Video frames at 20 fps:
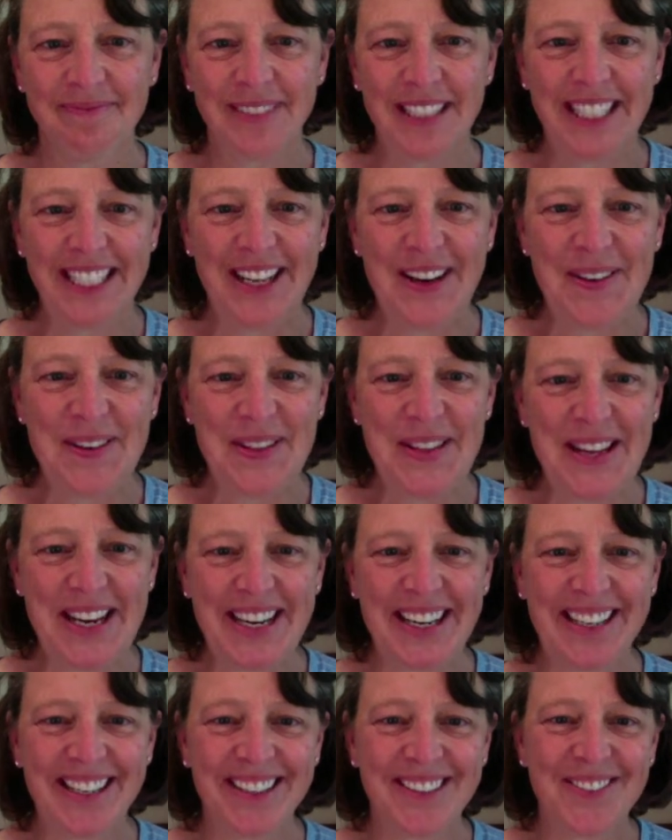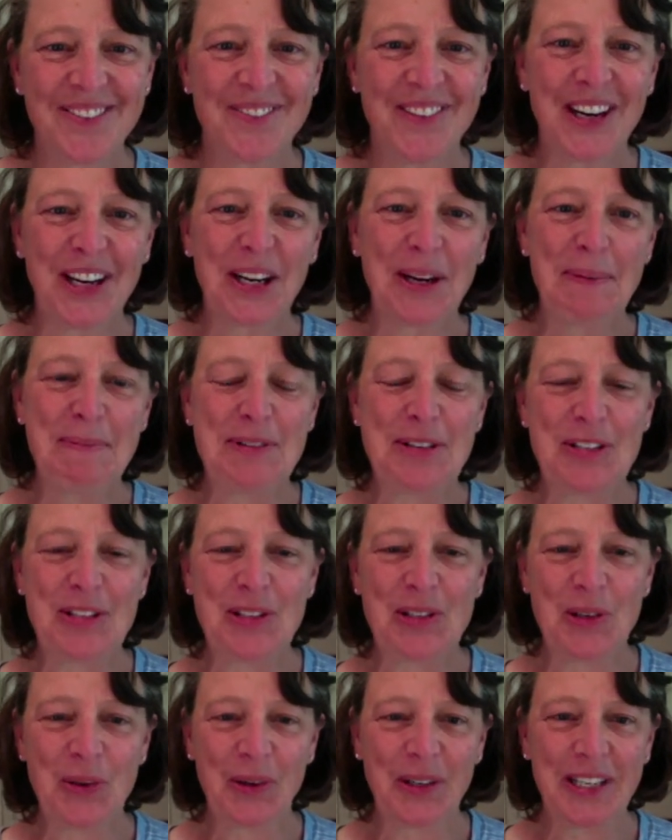Hello there! Welcome to
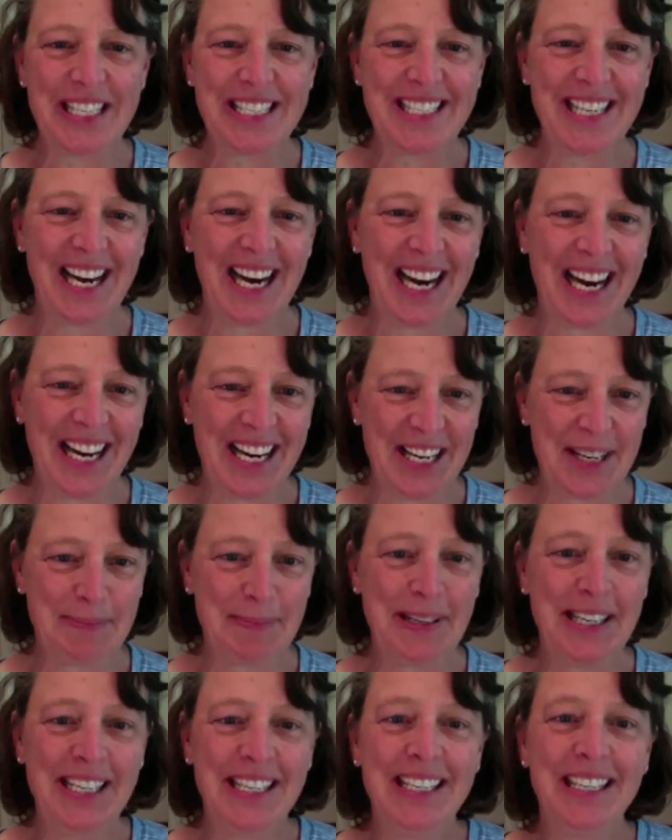Story Time.